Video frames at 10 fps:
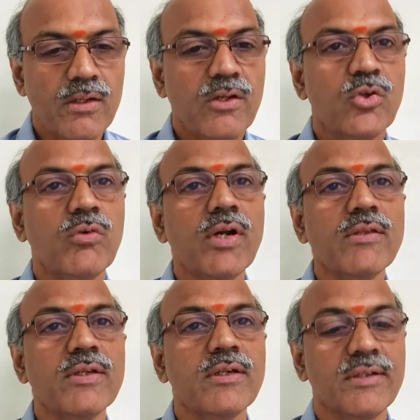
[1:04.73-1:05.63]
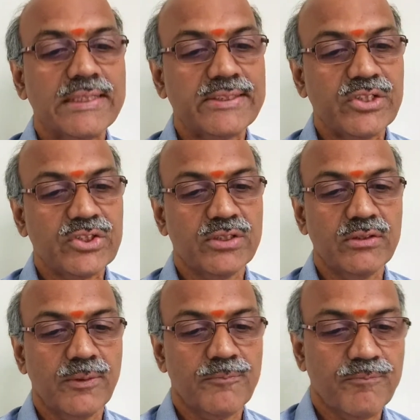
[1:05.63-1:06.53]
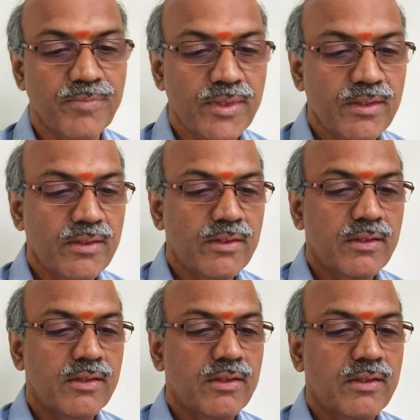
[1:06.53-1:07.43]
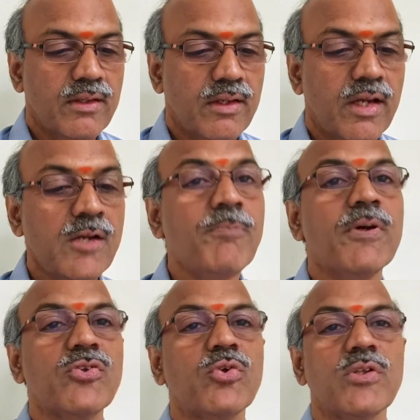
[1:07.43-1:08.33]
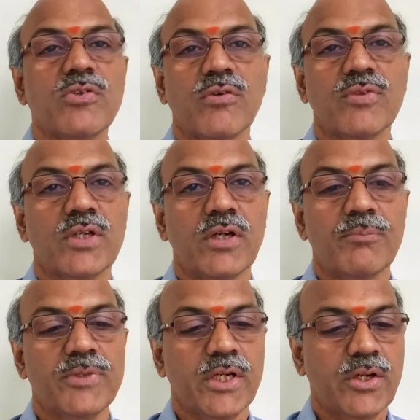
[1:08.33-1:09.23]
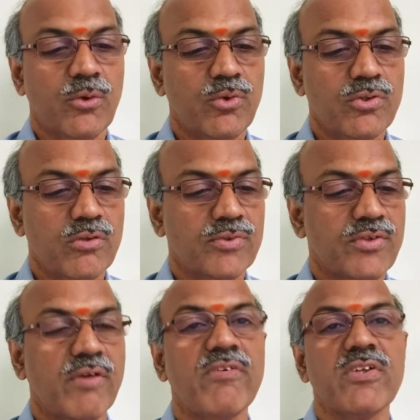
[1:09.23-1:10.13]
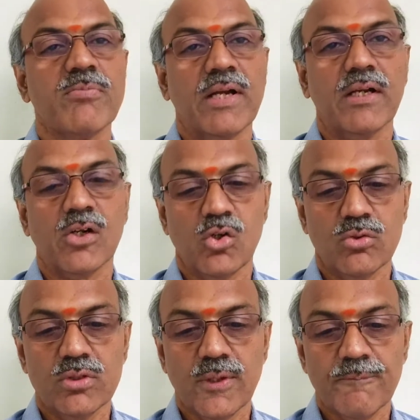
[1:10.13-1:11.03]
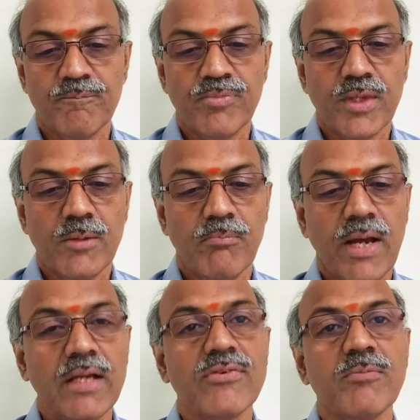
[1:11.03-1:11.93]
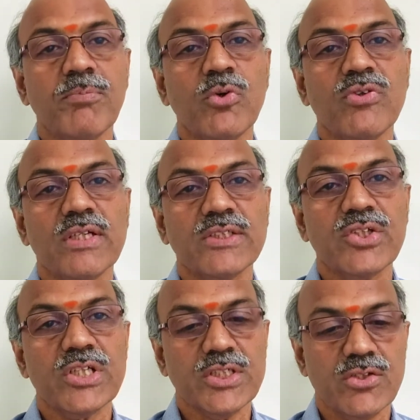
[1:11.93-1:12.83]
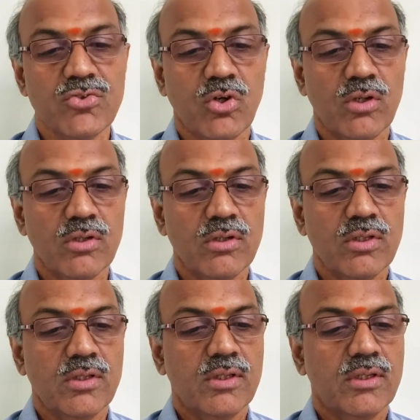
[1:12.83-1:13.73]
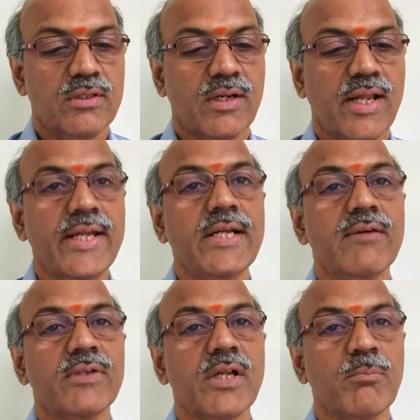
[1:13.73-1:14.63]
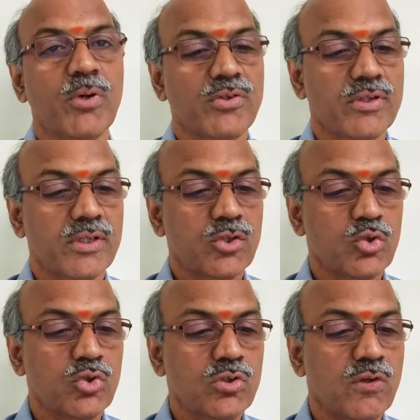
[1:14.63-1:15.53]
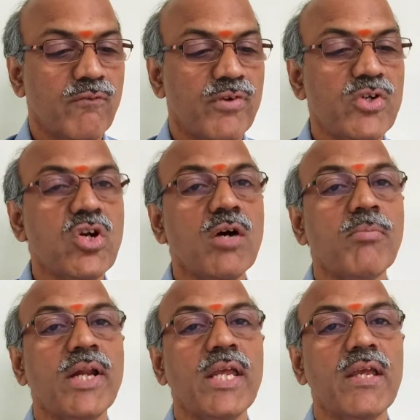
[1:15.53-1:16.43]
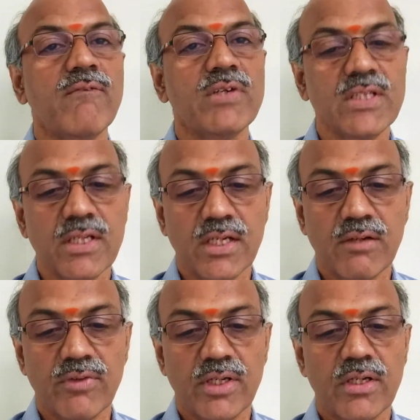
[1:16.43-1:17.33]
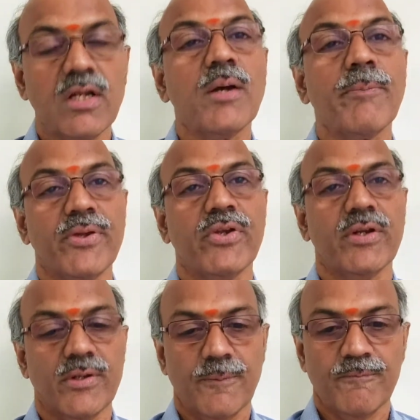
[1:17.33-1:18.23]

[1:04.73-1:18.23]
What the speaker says: So what is the restriction? In pursuance of the objectives of the savings bank account, banks impose restrictions on the right of the depositor to withdraw money within a given period.